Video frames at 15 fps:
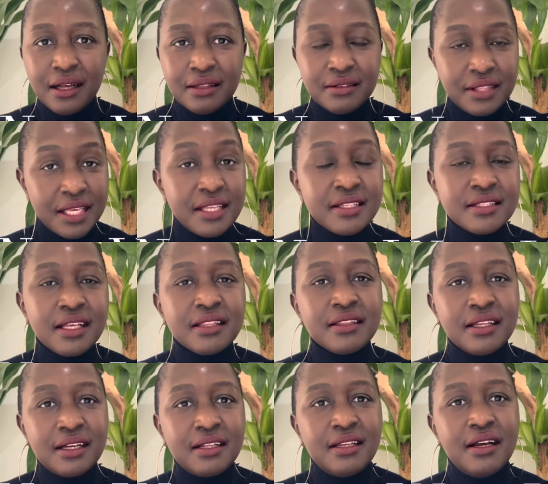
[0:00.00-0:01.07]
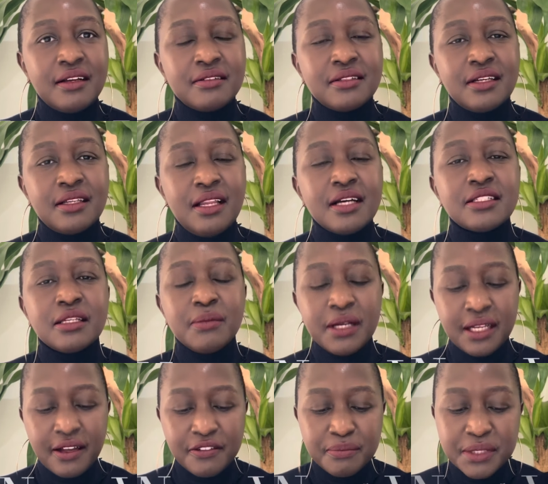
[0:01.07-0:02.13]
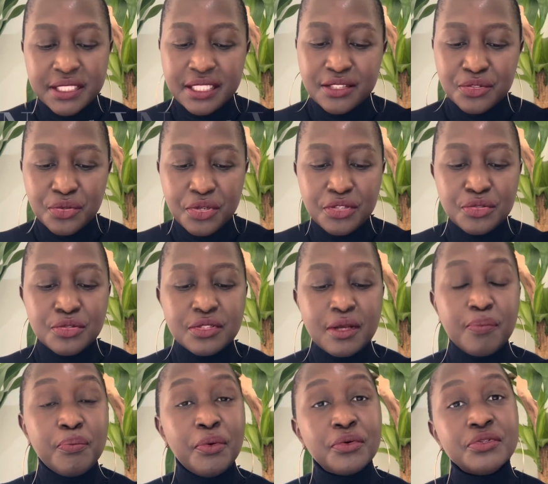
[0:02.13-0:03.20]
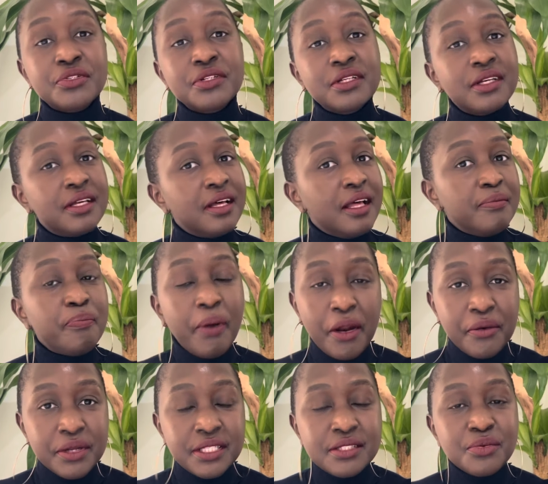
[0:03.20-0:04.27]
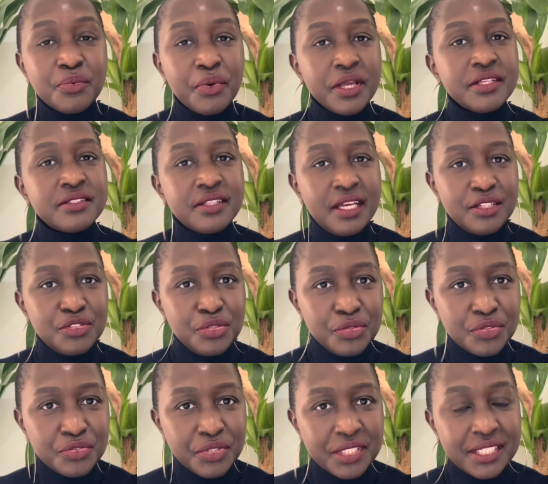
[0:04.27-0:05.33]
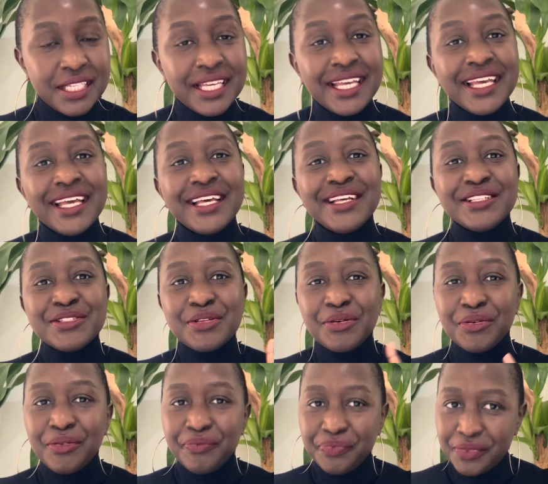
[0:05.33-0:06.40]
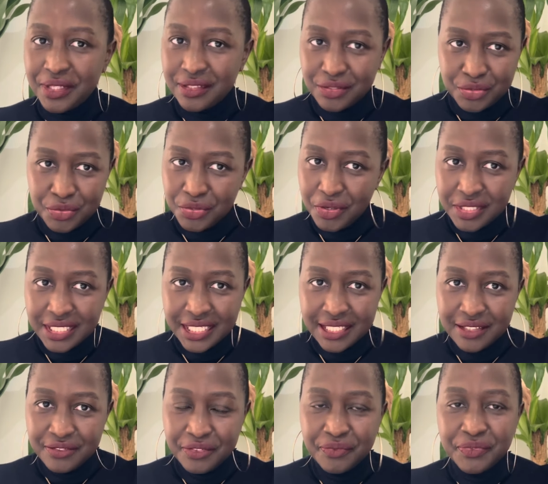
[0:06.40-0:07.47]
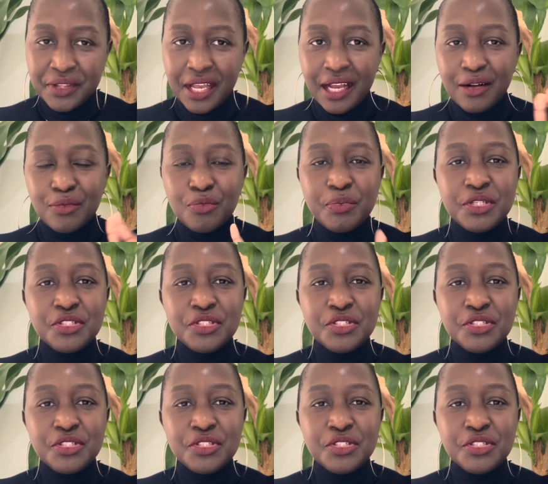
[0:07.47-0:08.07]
things that the Luxembourg government is doing to support parents raise their children. So do not leave. I'll be